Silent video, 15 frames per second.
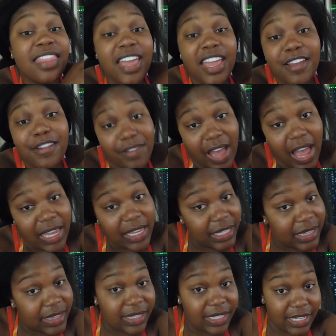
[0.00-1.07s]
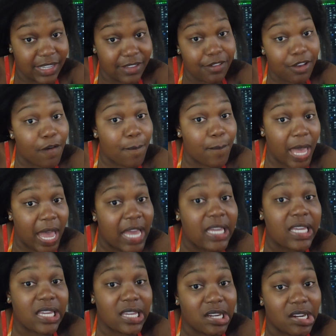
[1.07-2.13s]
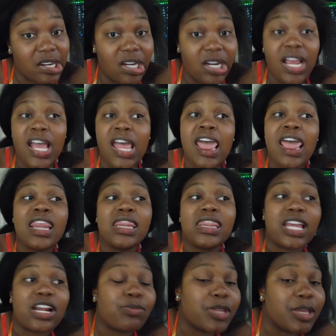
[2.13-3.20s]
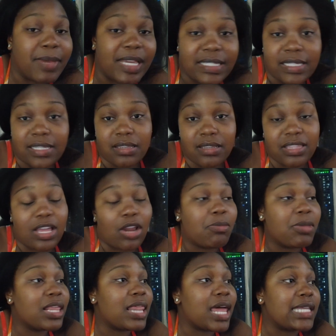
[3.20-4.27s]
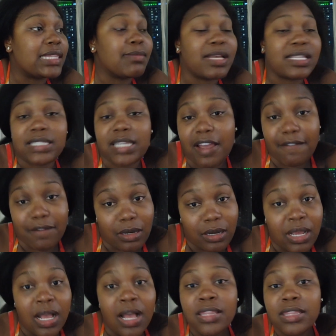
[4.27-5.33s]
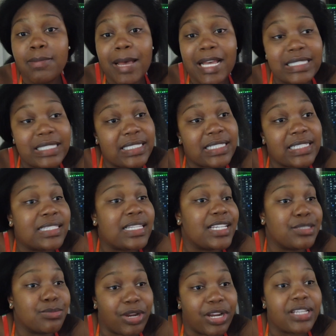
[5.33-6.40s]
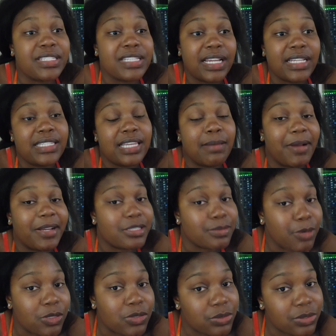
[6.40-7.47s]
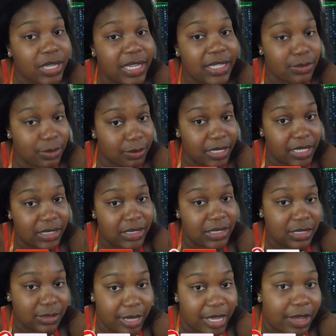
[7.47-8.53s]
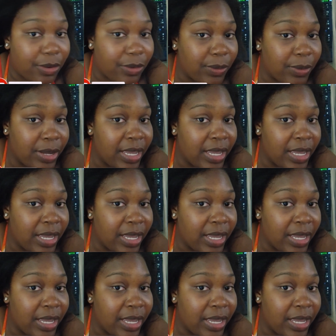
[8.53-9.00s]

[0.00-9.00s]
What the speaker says: if I can leave a bag here, that'll be amazing. That'll be like the best thing ever. The best thing since sliced bread. Because I can take my small suitcase with me to Tobago.